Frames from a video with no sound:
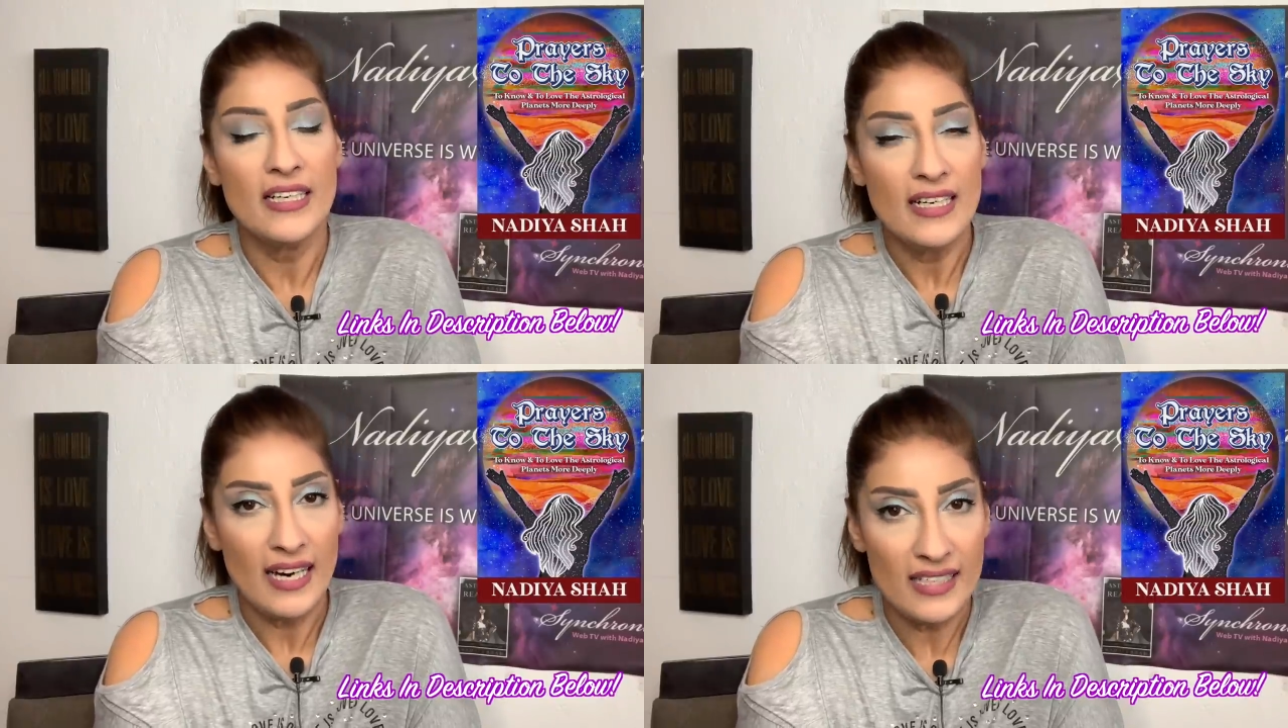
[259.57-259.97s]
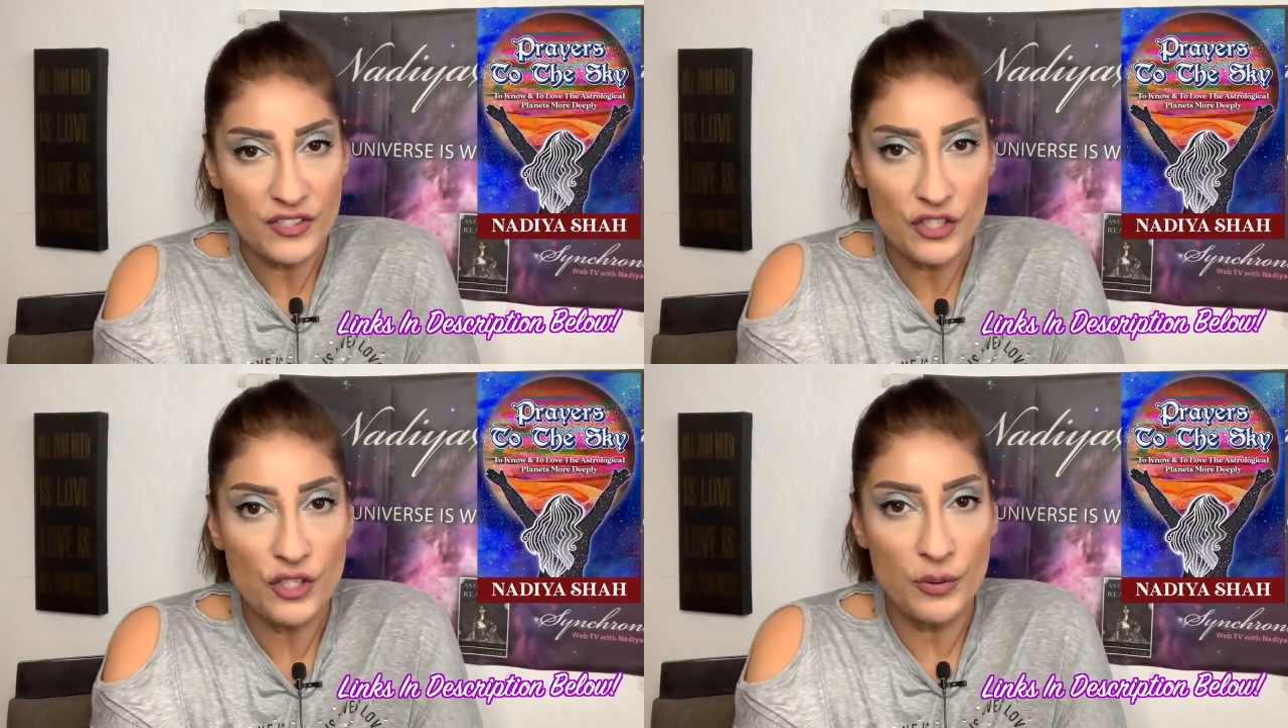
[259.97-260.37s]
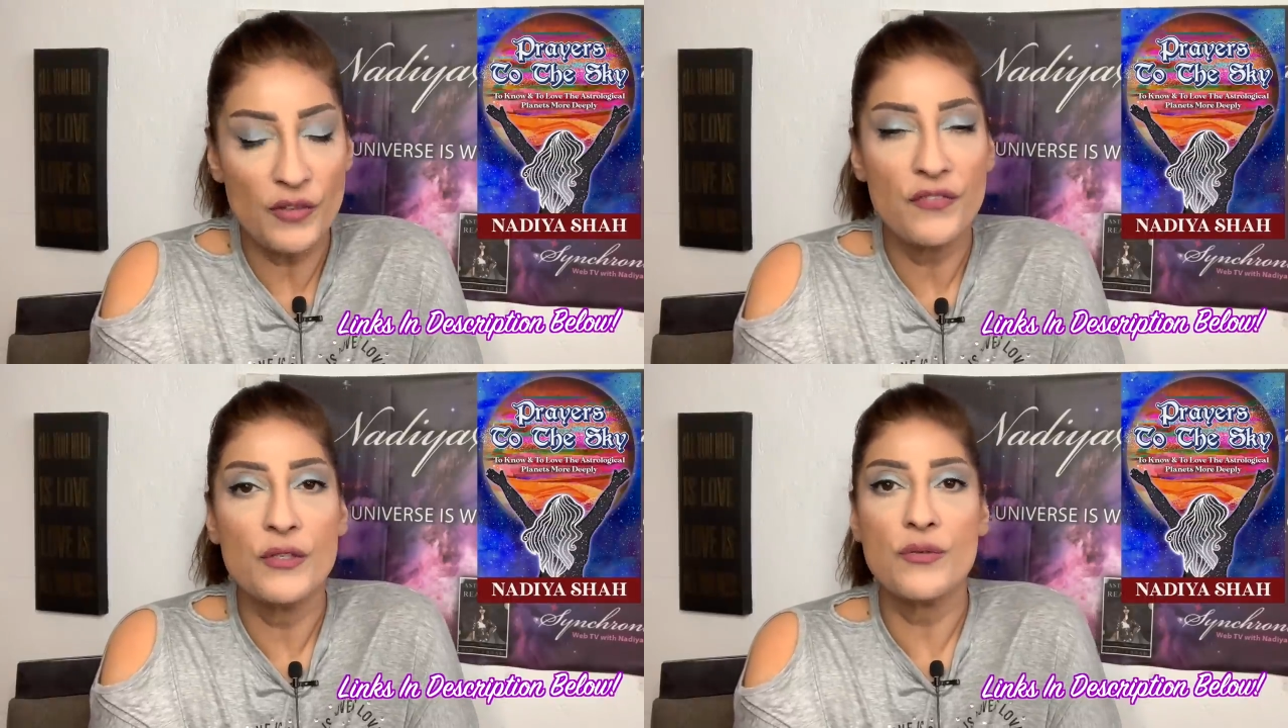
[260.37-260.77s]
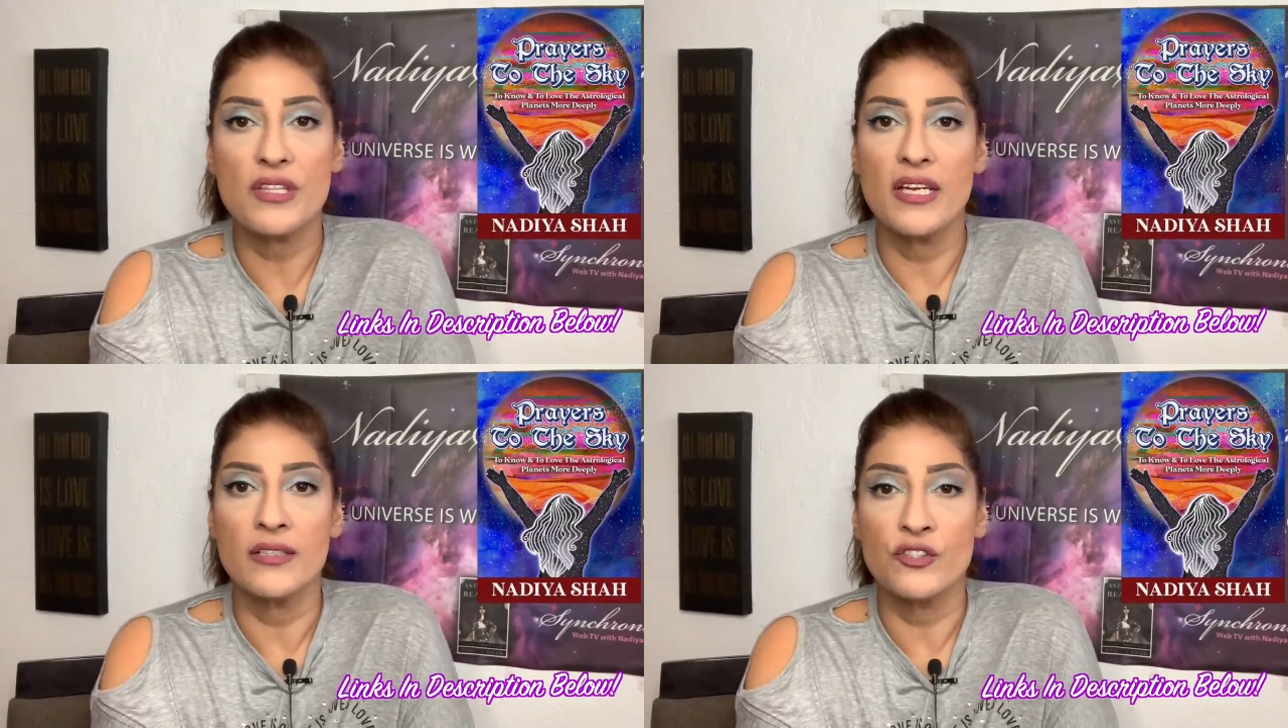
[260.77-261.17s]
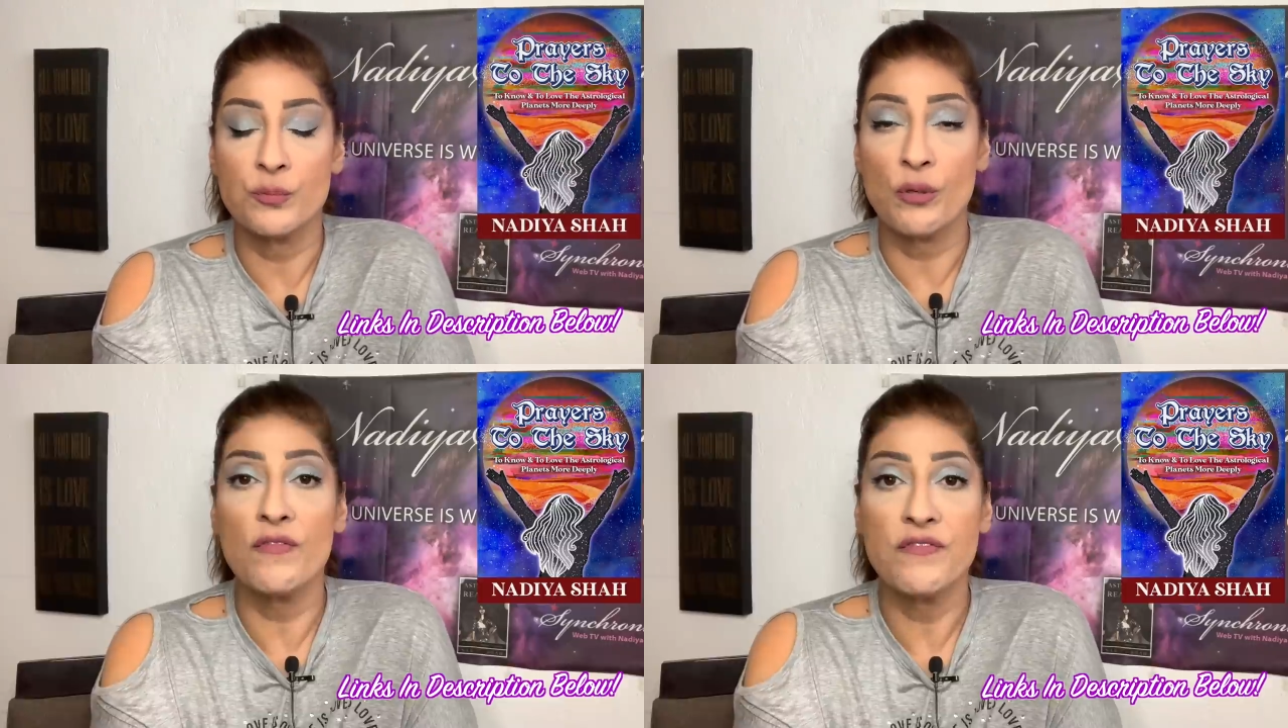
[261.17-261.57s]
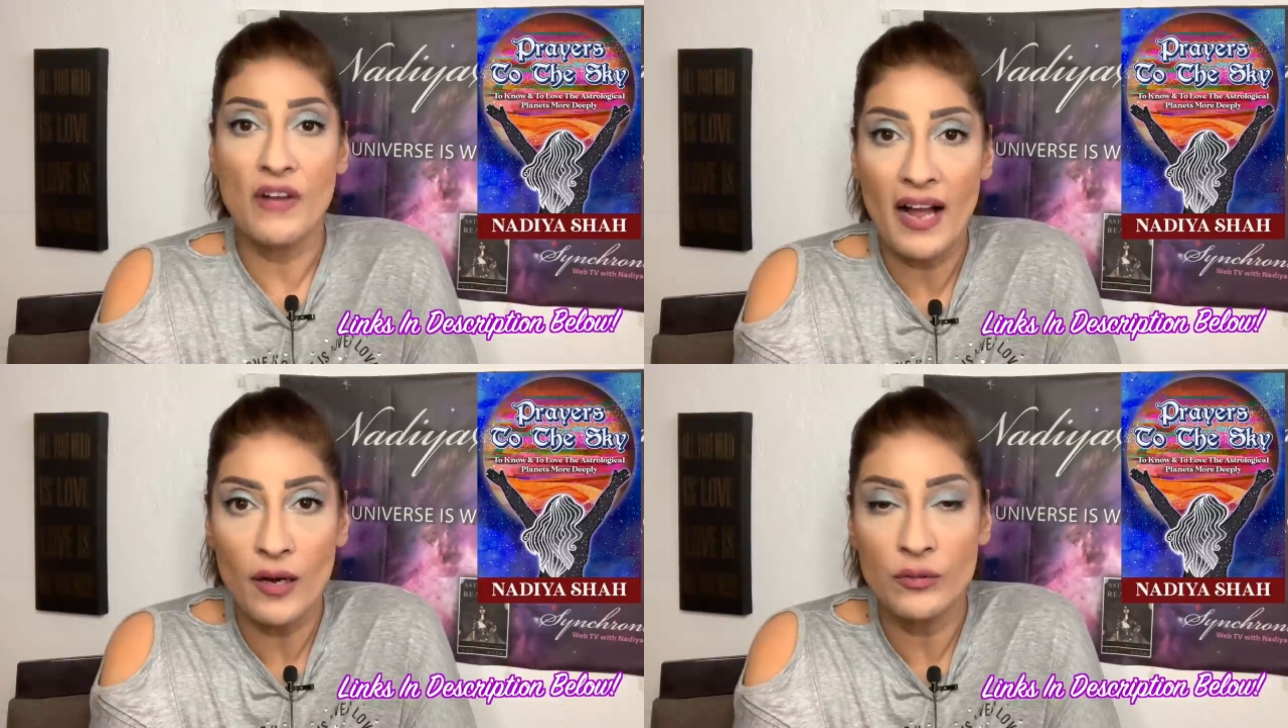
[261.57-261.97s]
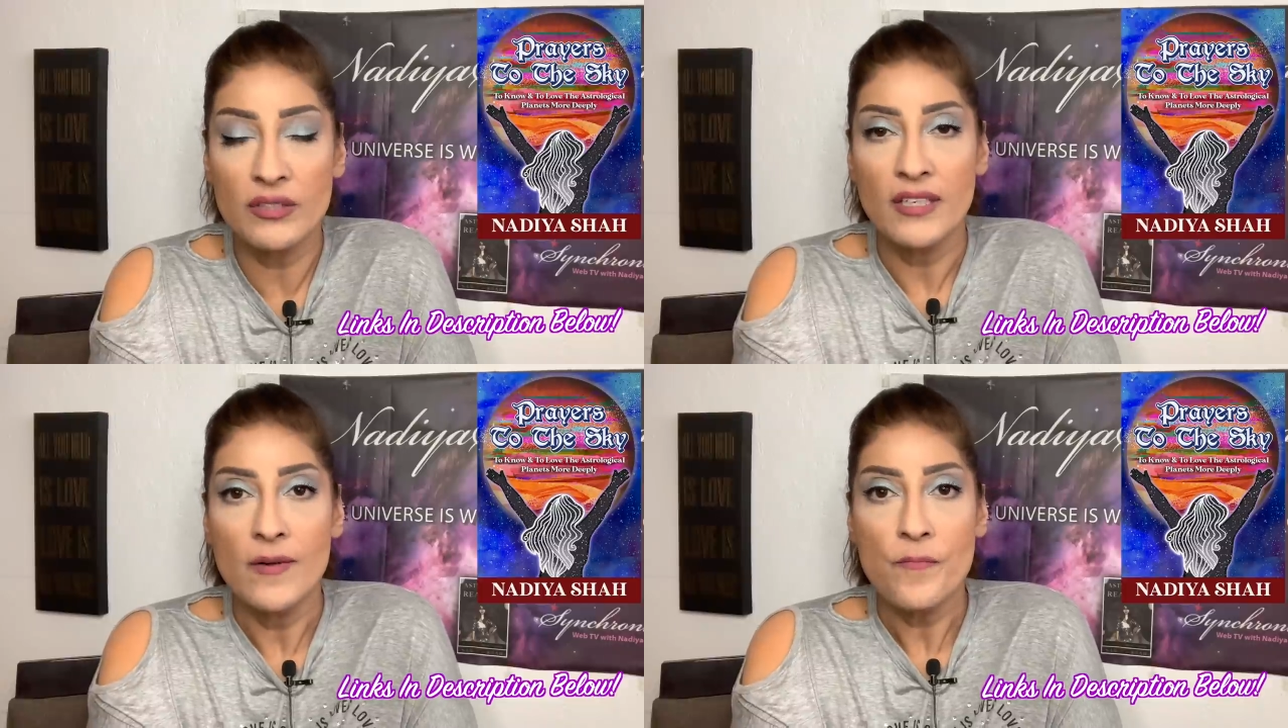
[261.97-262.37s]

has to do with a few things: profound